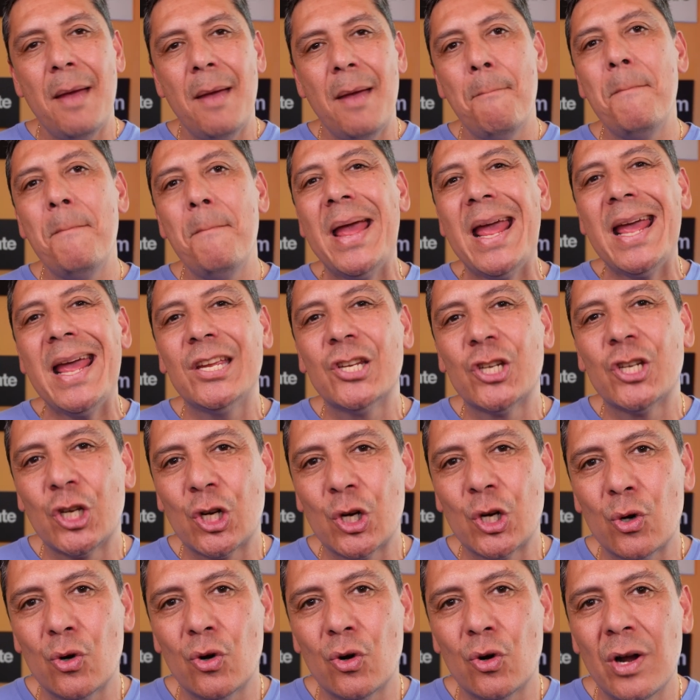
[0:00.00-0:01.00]
make
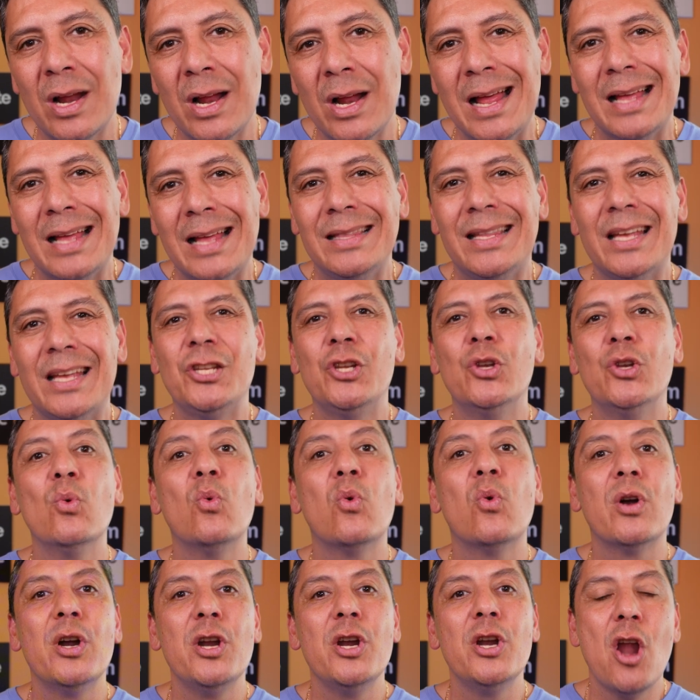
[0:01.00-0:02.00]
sure that
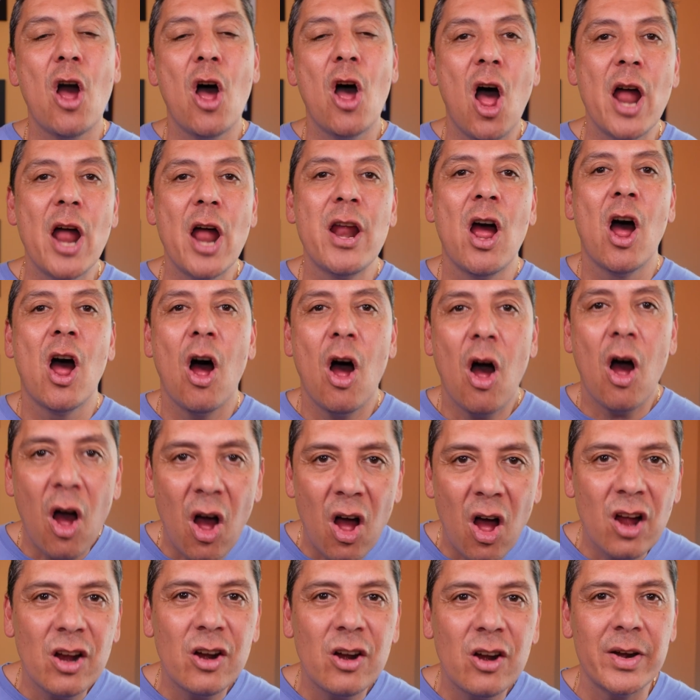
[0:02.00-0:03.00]
you are not
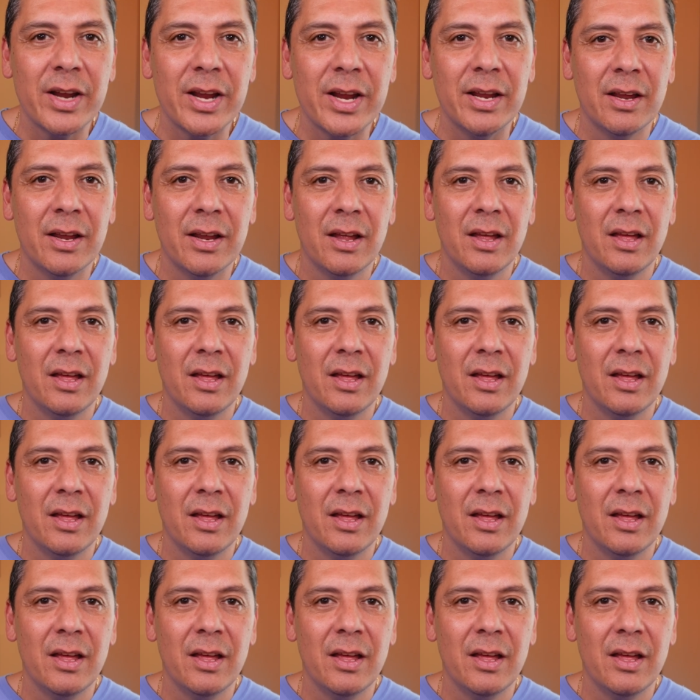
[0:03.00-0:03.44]
hungry,